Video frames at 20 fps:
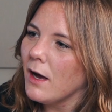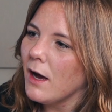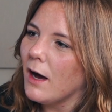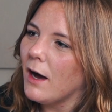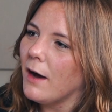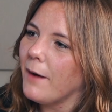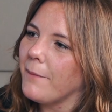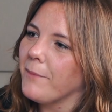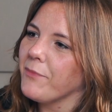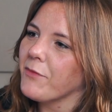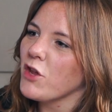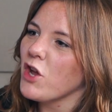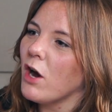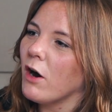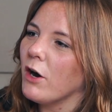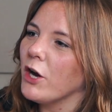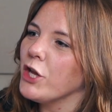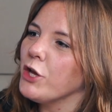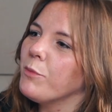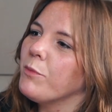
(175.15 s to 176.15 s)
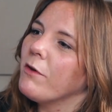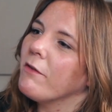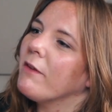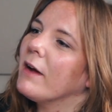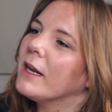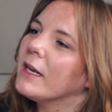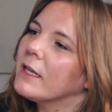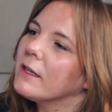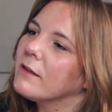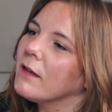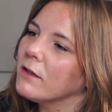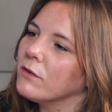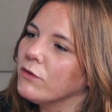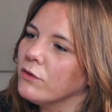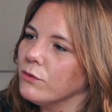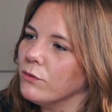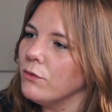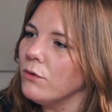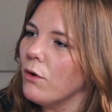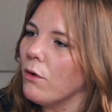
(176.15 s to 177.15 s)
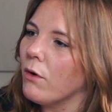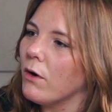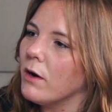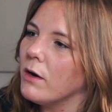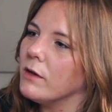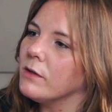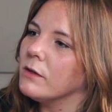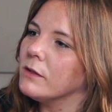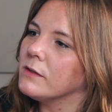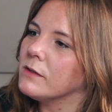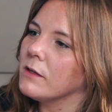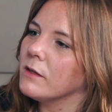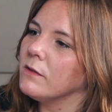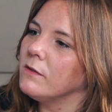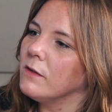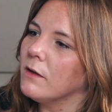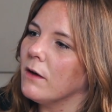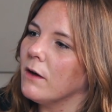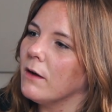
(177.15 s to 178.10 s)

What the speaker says: Are you providing that too, or is it?